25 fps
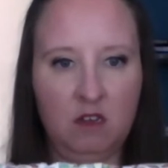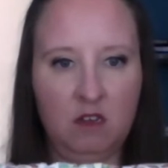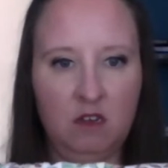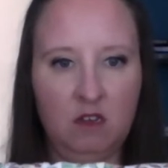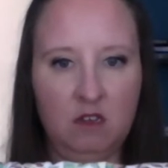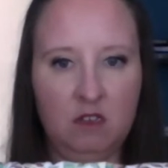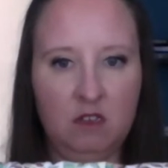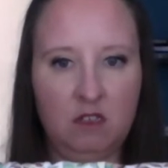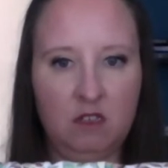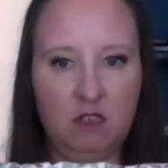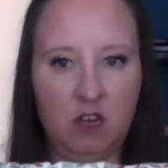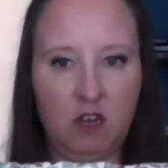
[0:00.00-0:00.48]

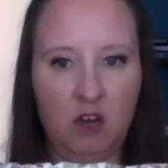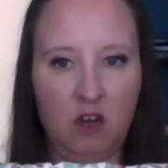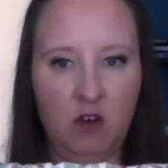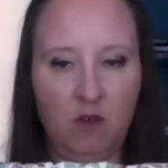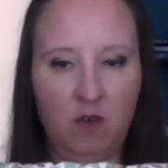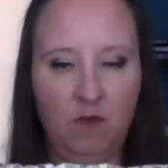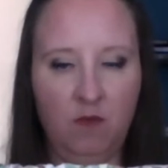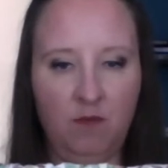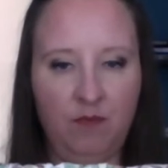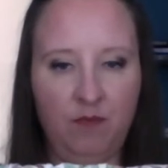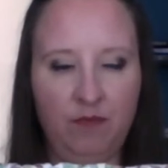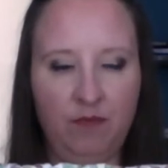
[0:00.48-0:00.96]

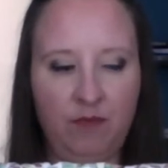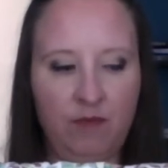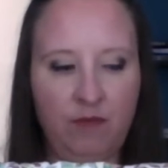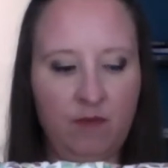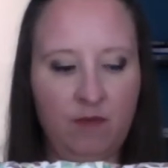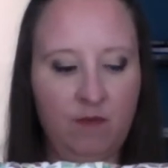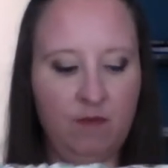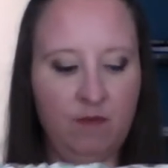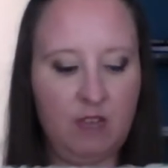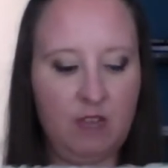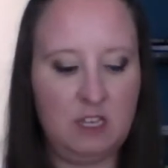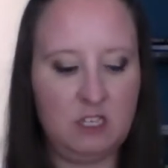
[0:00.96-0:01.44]
So
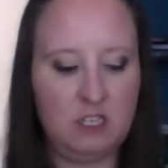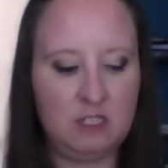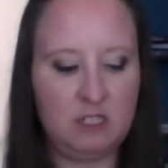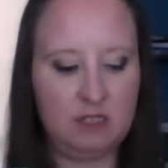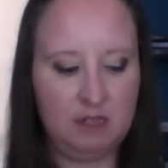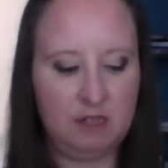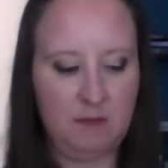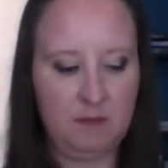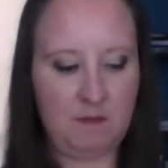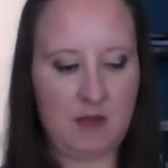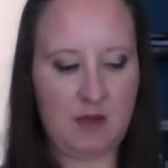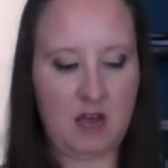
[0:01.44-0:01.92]
they just
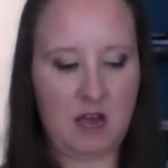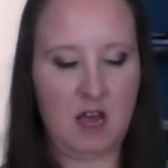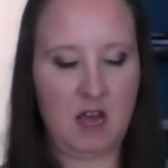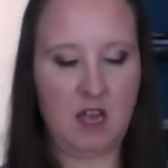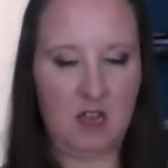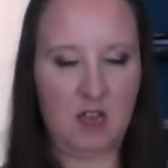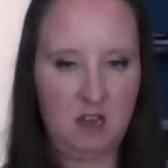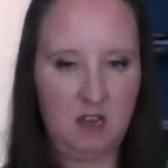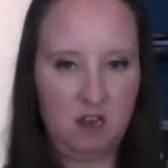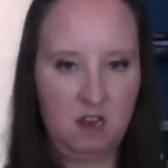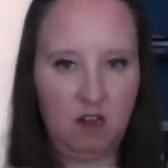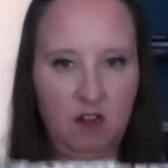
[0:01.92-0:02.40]
slip
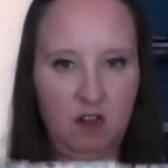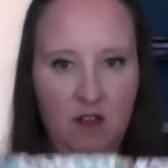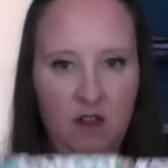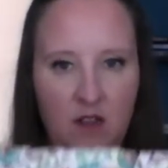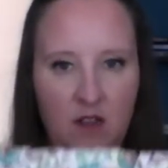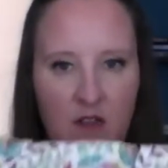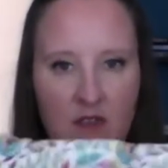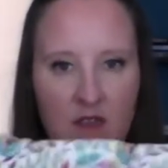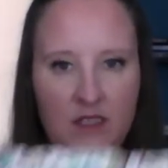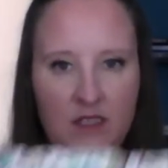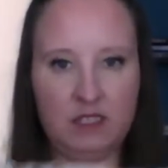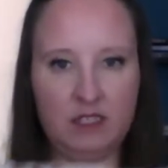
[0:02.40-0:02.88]
on
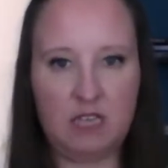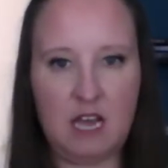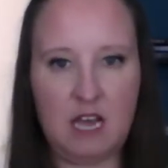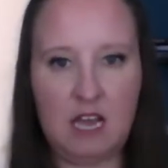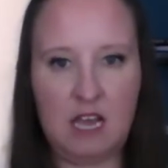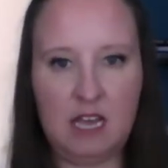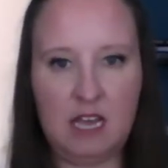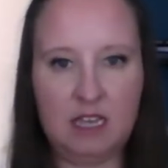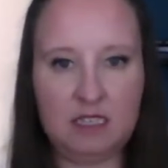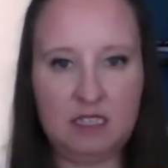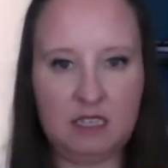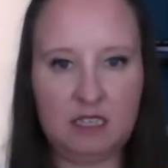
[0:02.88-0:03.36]
the
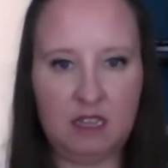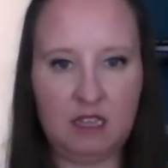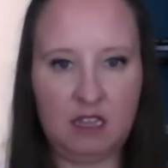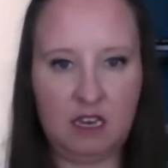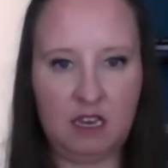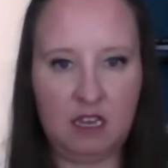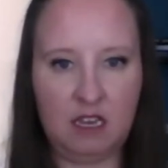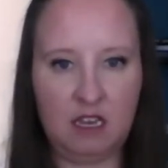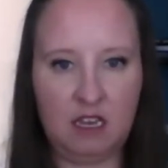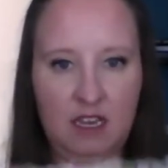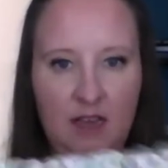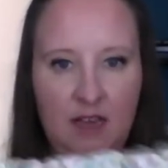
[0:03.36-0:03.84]
sides, and then
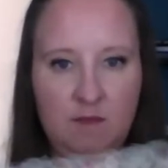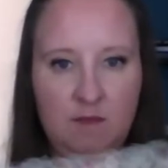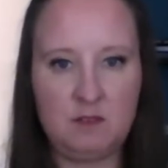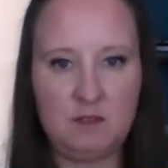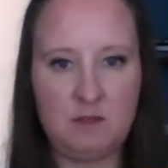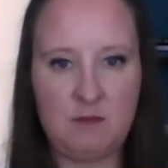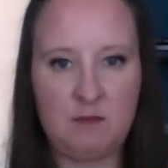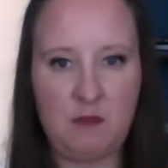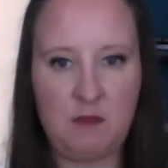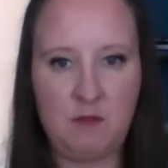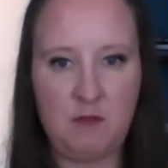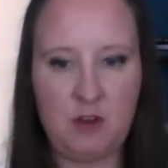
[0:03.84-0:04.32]
it
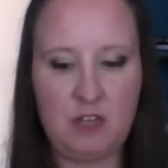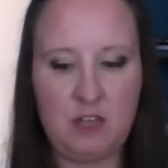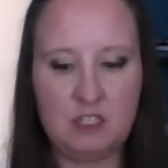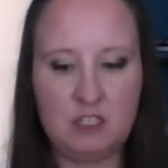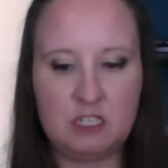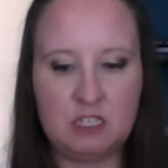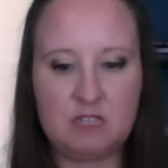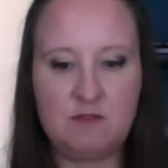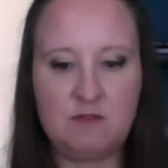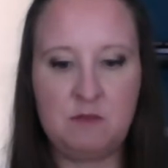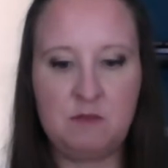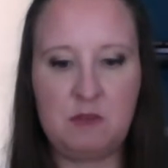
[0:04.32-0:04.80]
keeps my
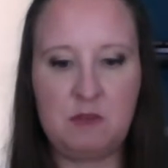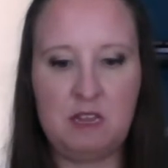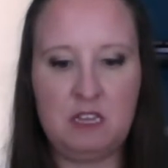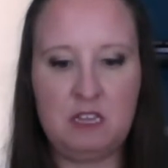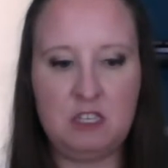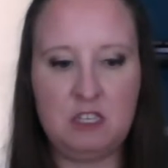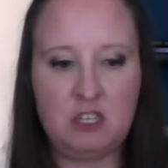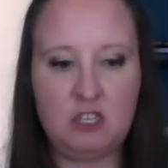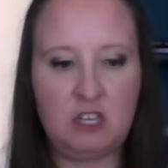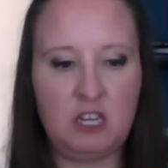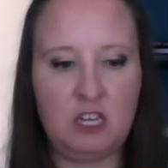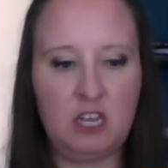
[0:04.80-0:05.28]
projects from getting
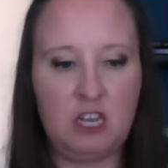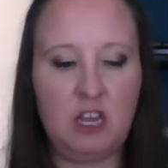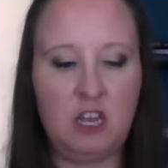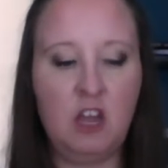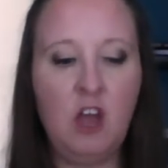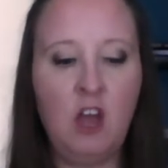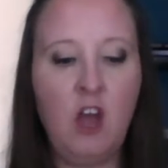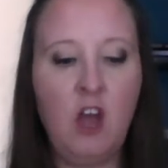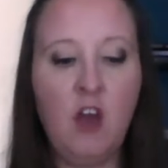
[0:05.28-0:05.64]
dirty,